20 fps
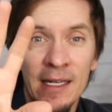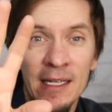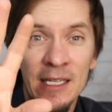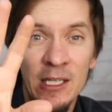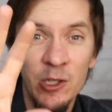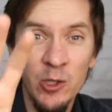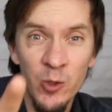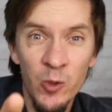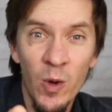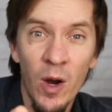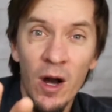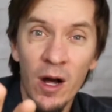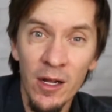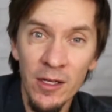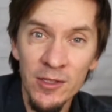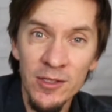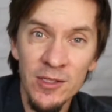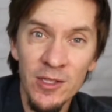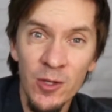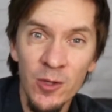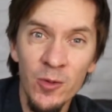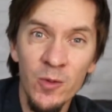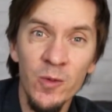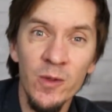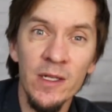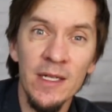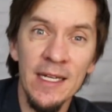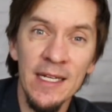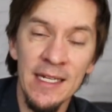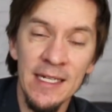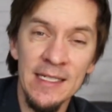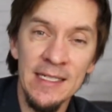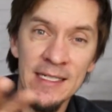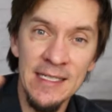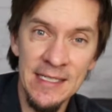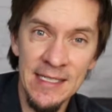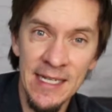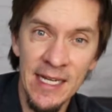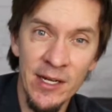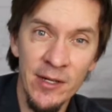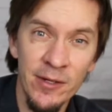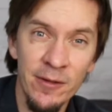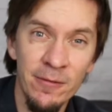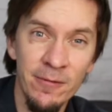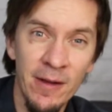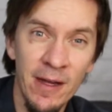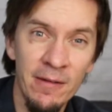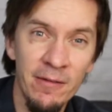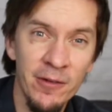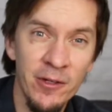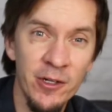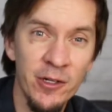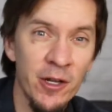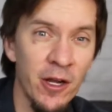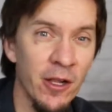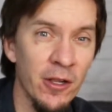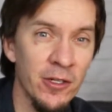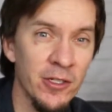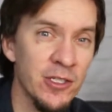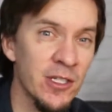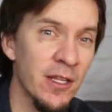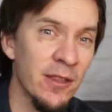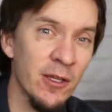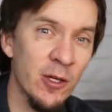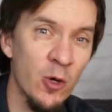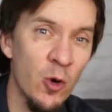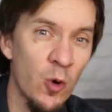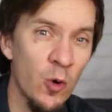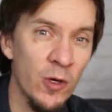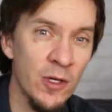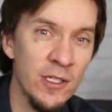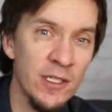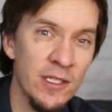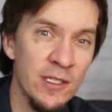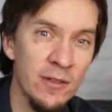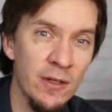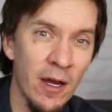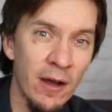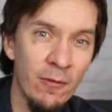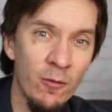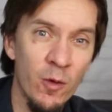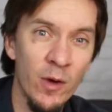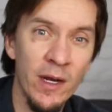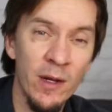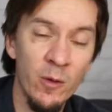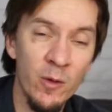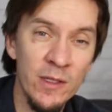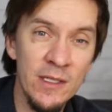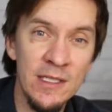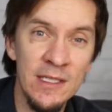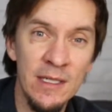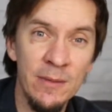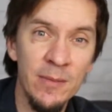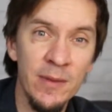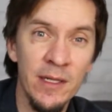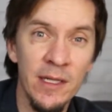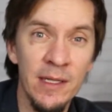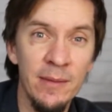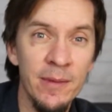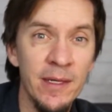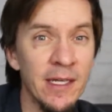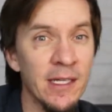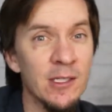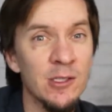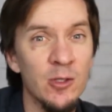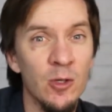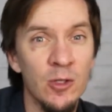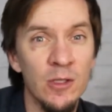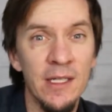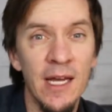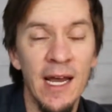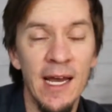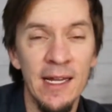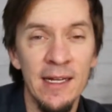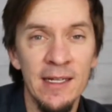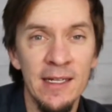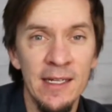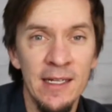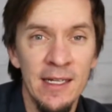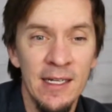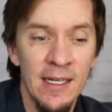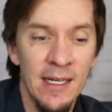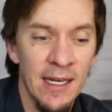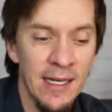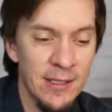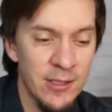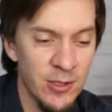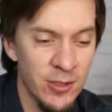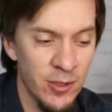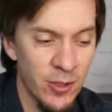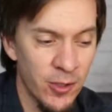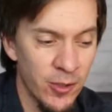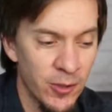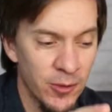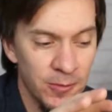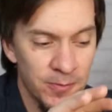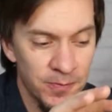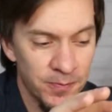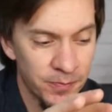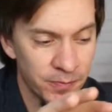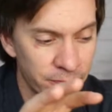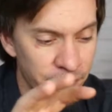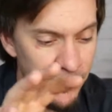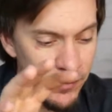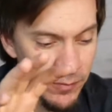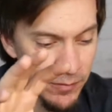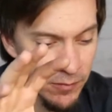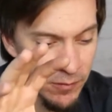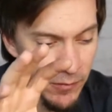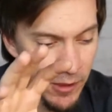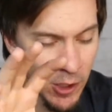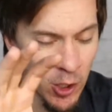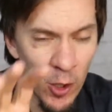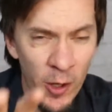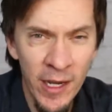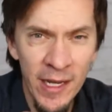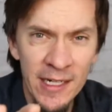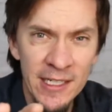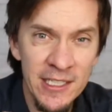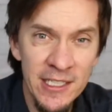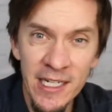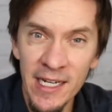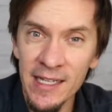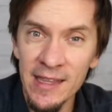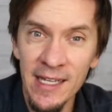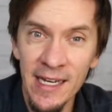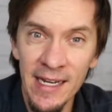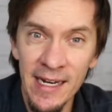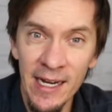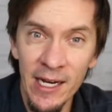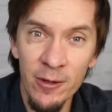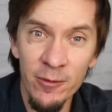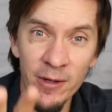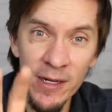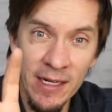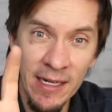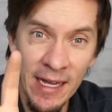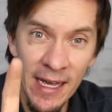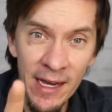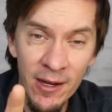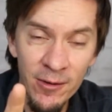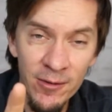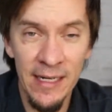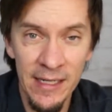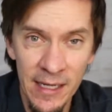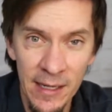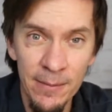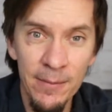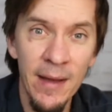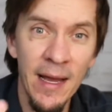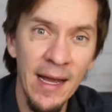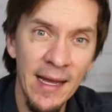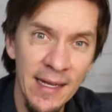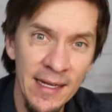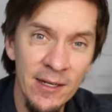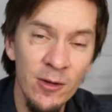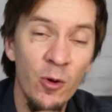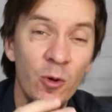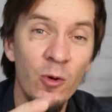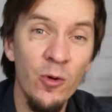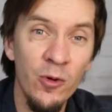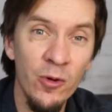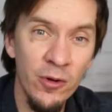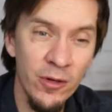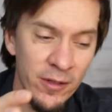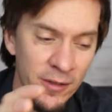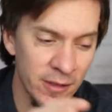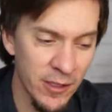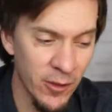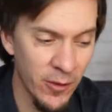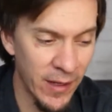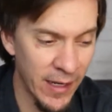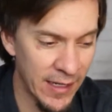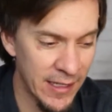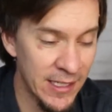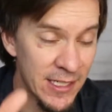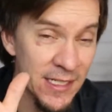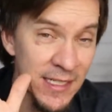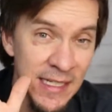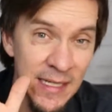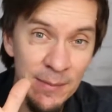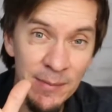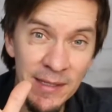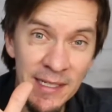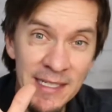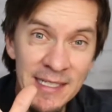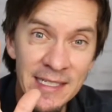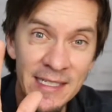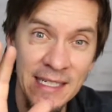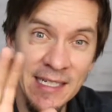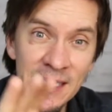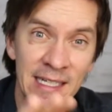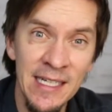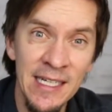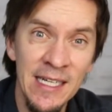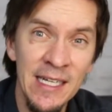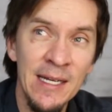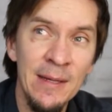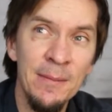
You also will get a discount of $500 on the course of what it was typically being sold at. And so go ahead and check that out right now and come back, or go ahead and just keep listening.